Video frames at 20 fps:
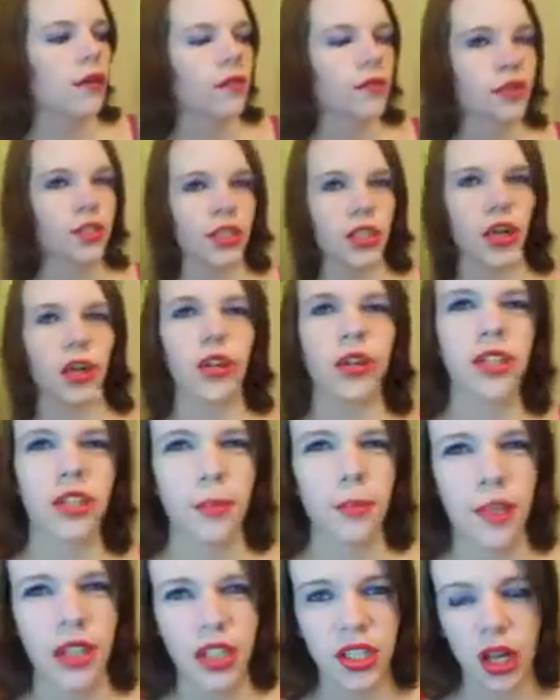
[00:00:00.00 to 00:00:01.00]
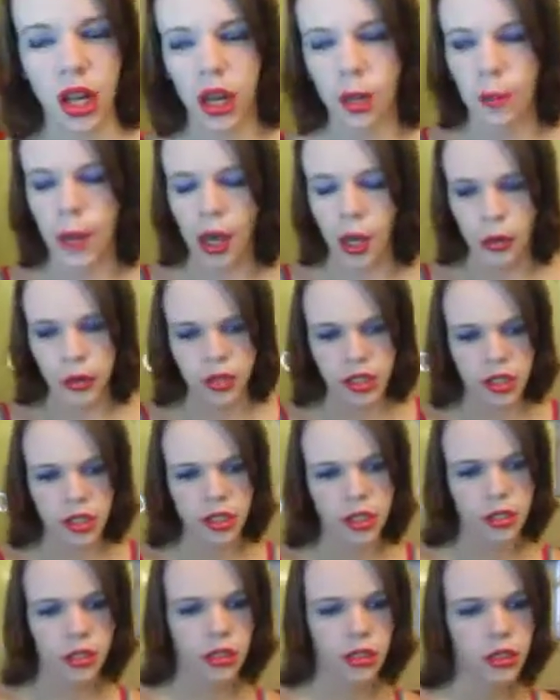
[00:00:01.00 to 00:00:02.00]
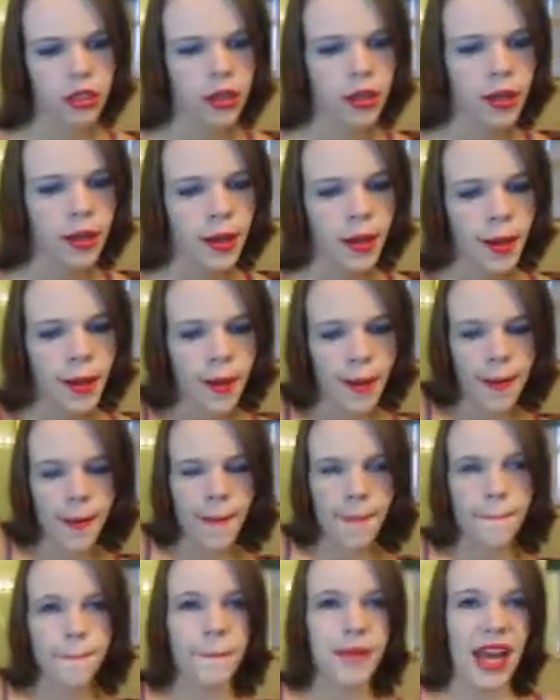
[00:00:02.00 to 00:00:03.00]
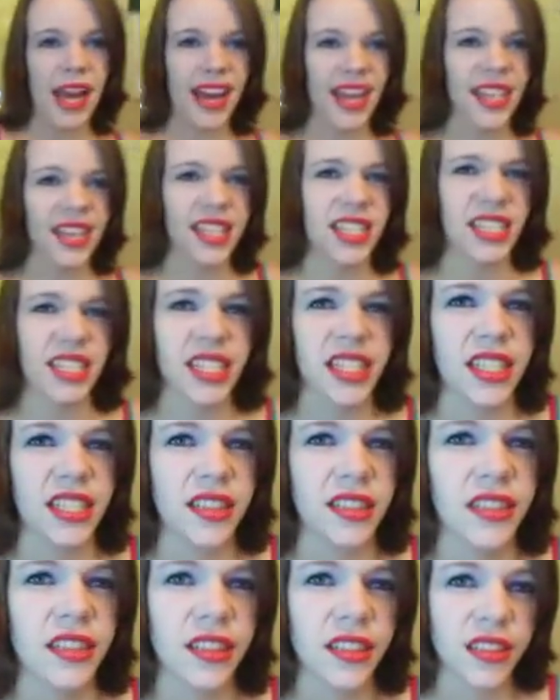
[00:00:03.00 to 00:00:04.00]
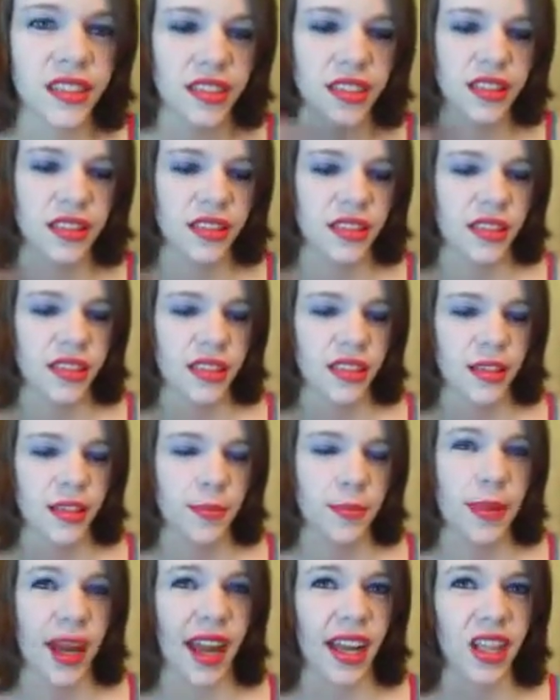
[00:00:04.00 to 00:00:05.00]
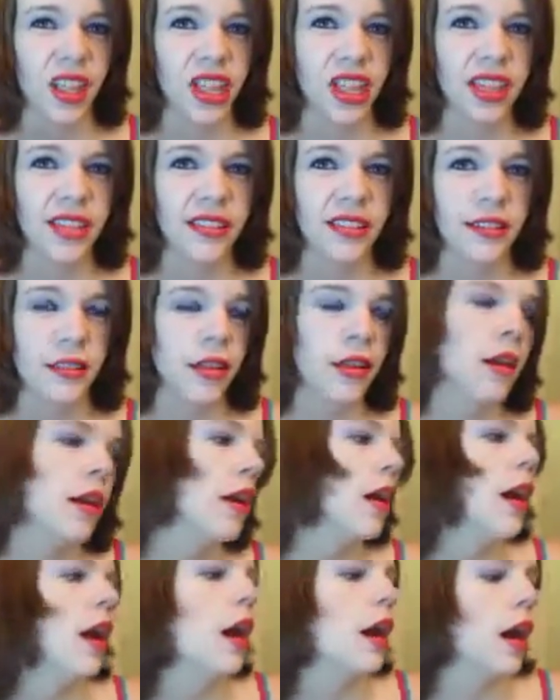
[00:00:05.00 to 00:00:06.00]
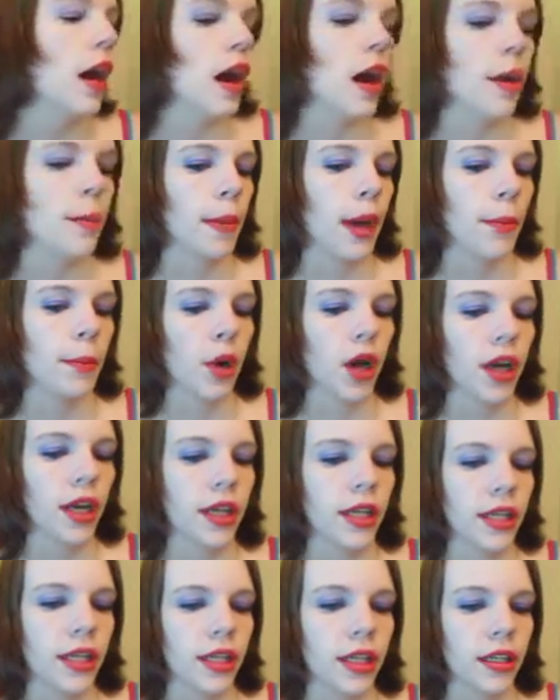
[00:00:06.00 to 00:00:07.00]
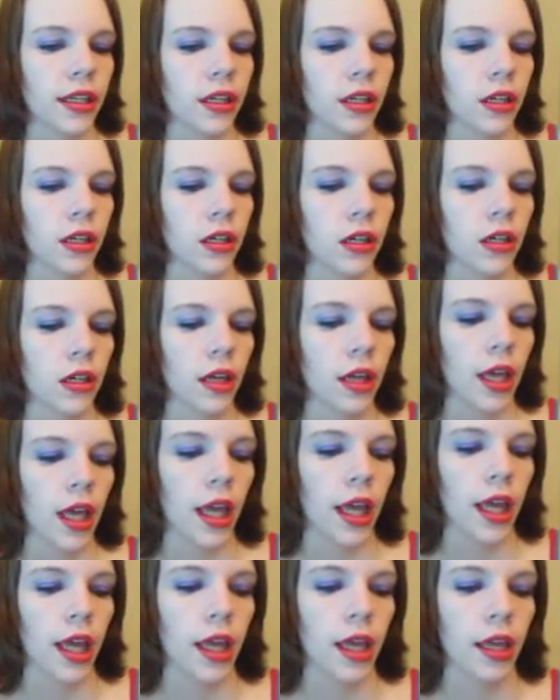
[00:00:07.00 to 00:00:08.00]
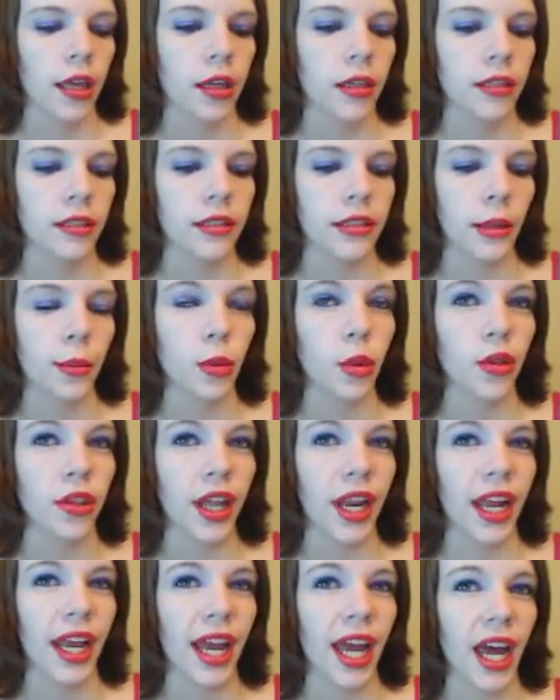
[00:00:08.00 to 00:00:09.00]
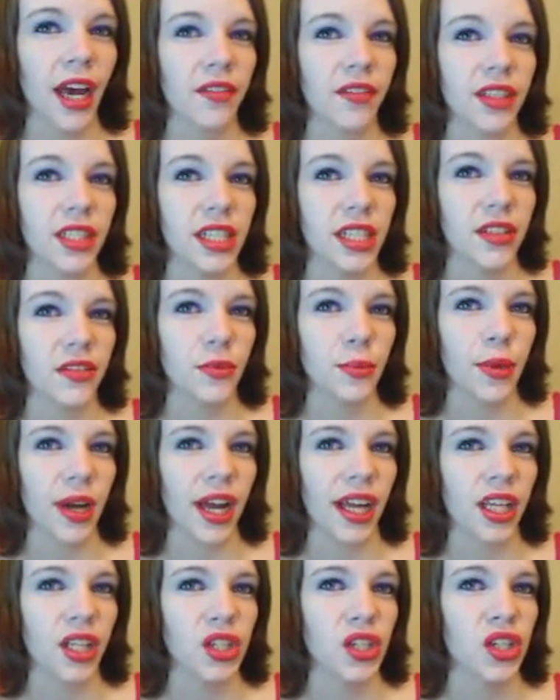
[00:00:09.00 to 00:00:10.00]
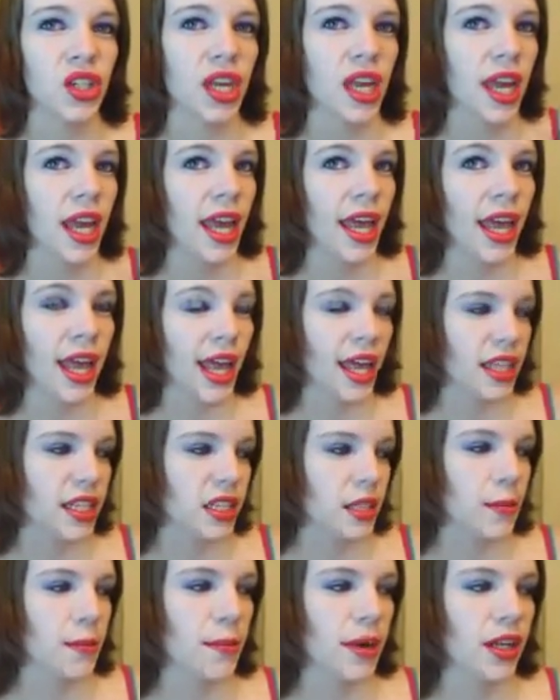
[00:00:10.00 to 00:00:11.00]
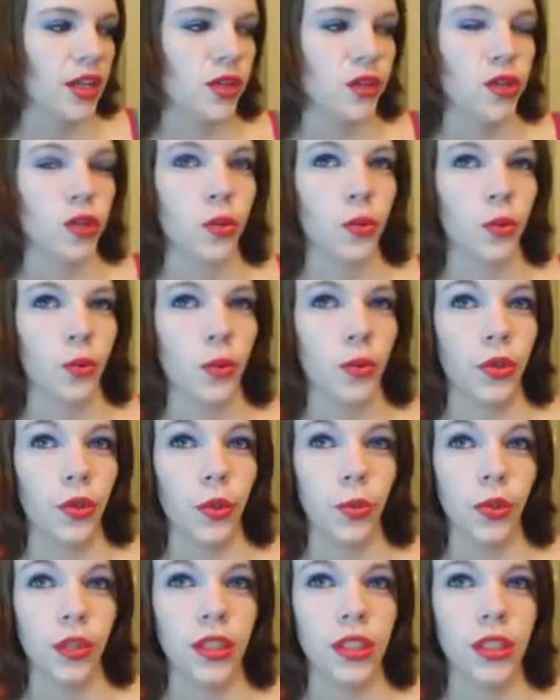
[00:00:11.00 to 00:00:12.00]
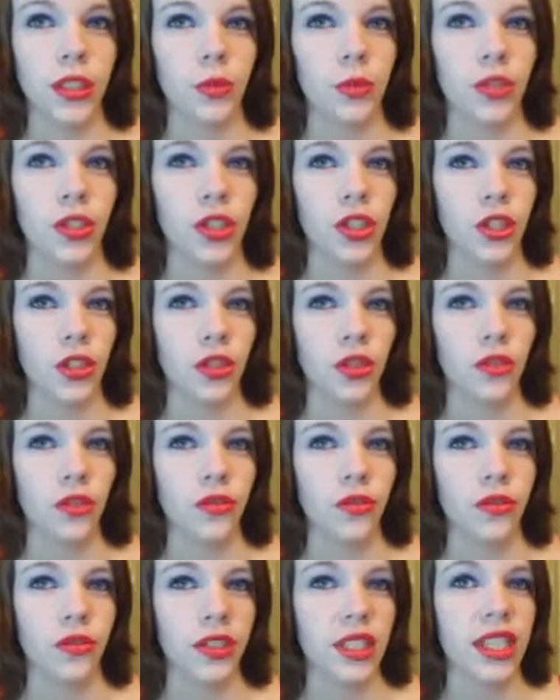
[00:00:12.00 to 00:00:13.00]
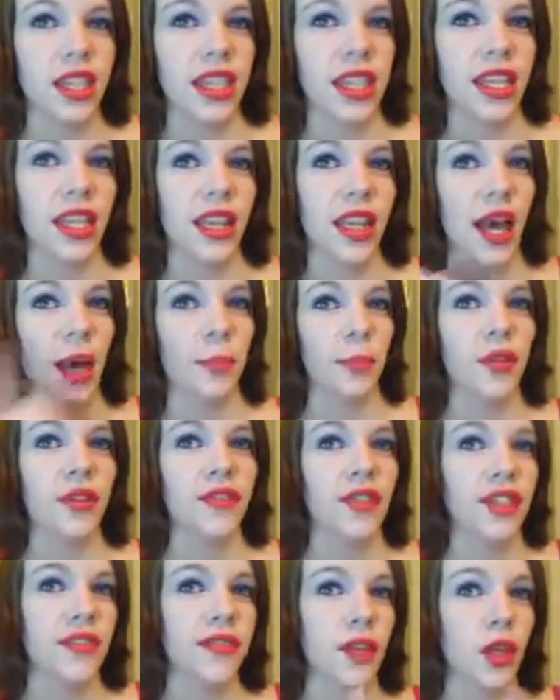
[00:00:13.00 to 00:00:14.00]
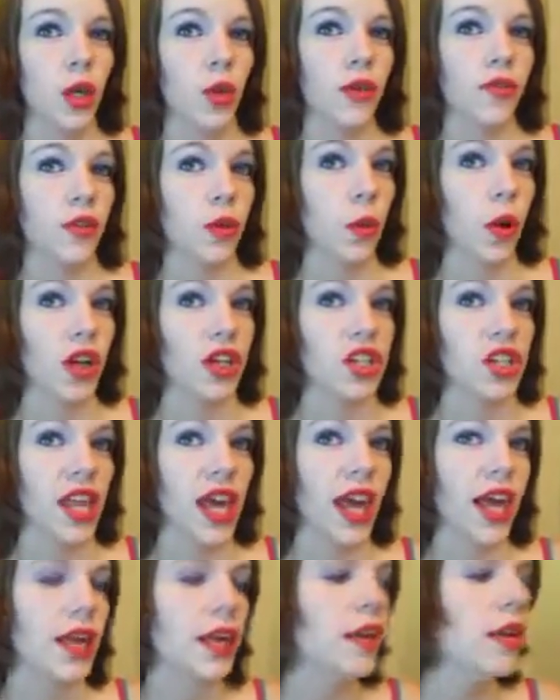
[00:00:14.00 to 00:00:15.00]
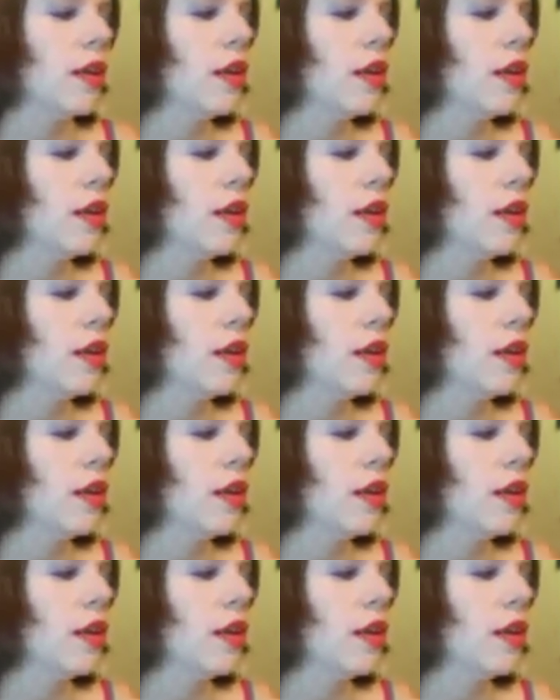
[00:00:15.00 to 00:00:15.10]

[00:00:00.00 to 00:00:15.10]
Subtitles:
for starters, I'm going to talk about Pez packaging. I brought in a double that I have in a different package and some of my new ones, which you've seen in that previous video if you watched that.